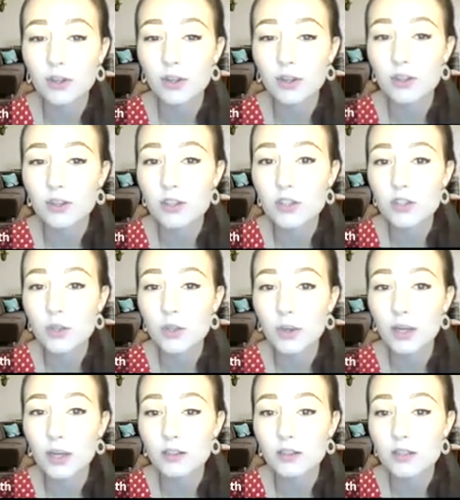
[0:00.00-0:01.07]
can do
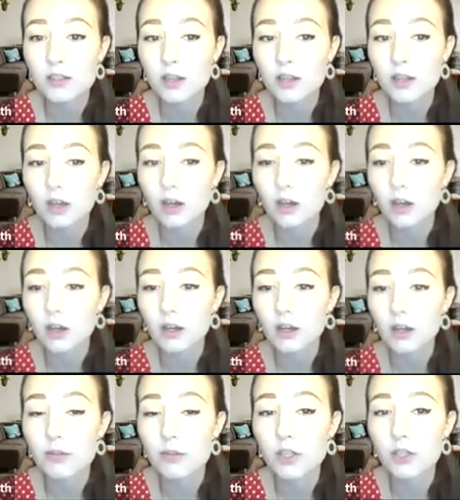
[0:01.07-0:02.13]
it, if
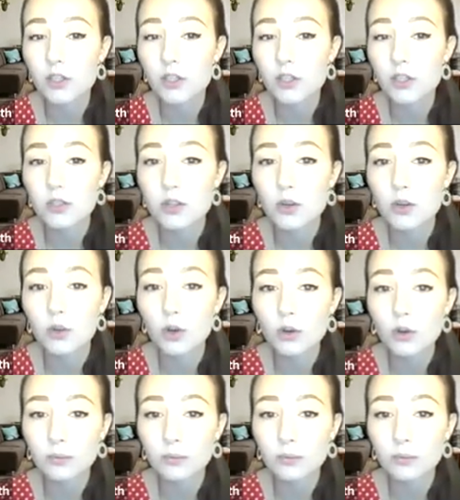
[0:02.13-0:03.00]
you can use it or not.